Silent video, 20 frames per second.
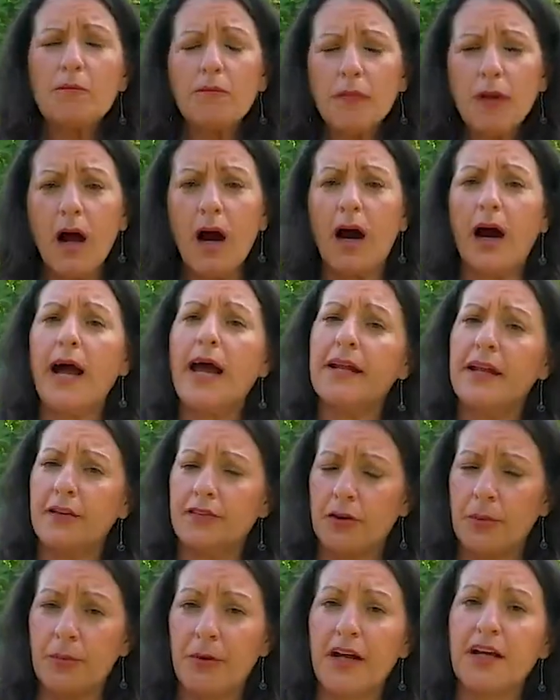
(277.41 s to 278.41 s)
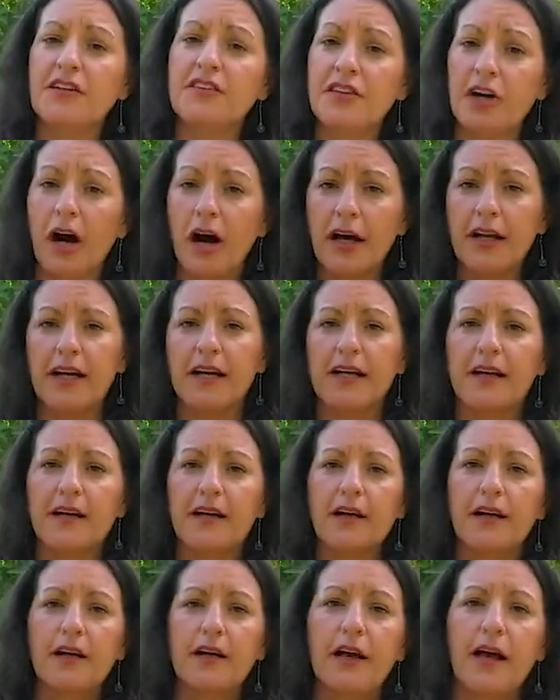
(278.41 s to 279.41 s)
and as a brain tonic
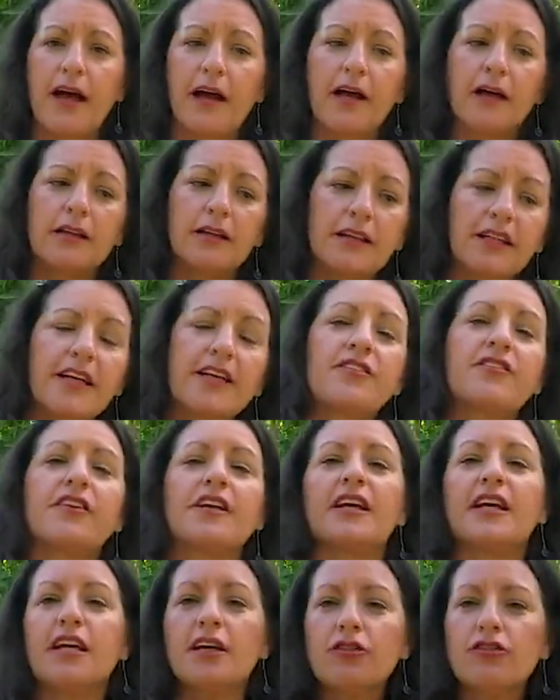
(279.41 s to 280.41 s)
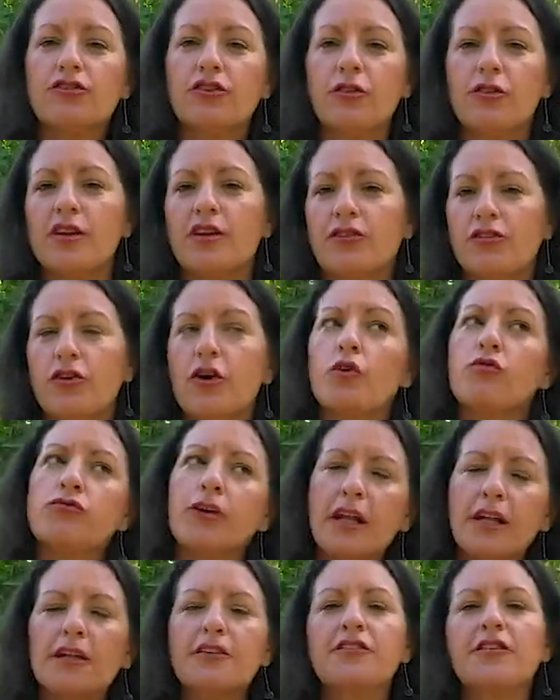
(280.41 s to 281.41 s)
leads it into this
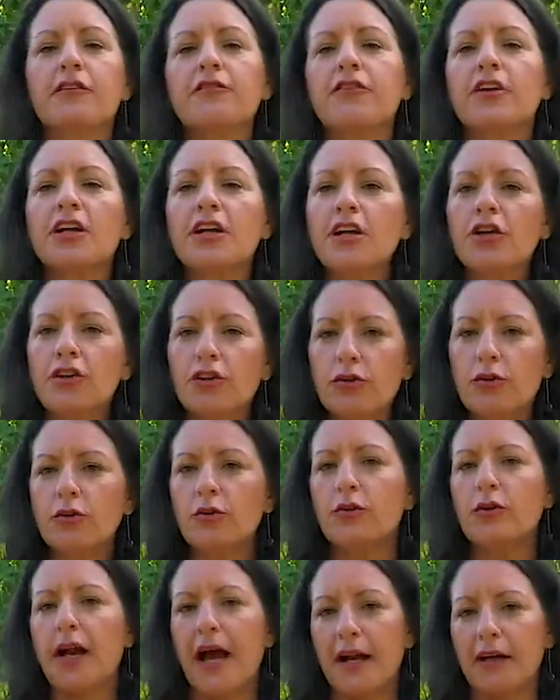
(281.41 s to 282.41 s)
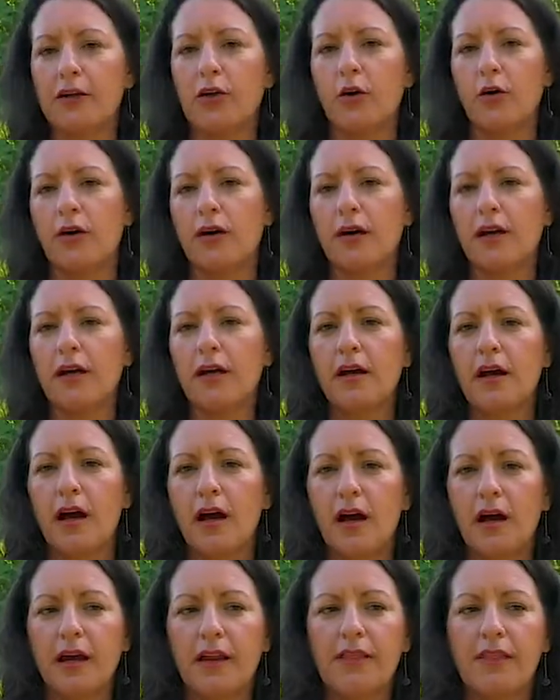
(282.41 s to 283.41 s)
relatively new category
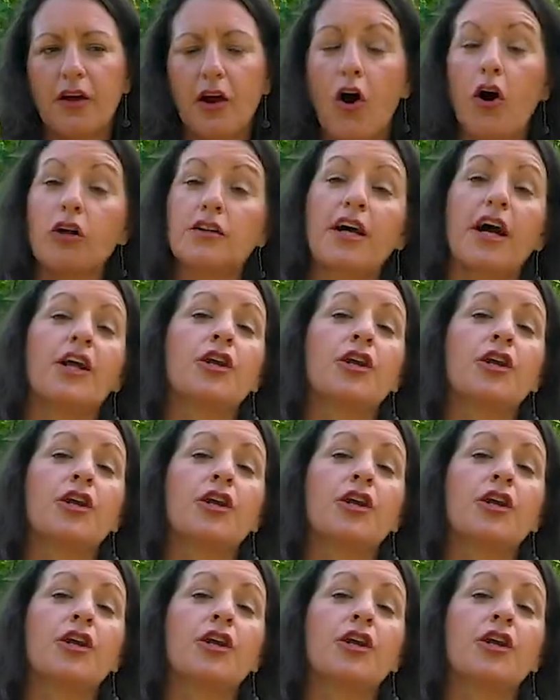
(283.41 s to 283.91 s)
called a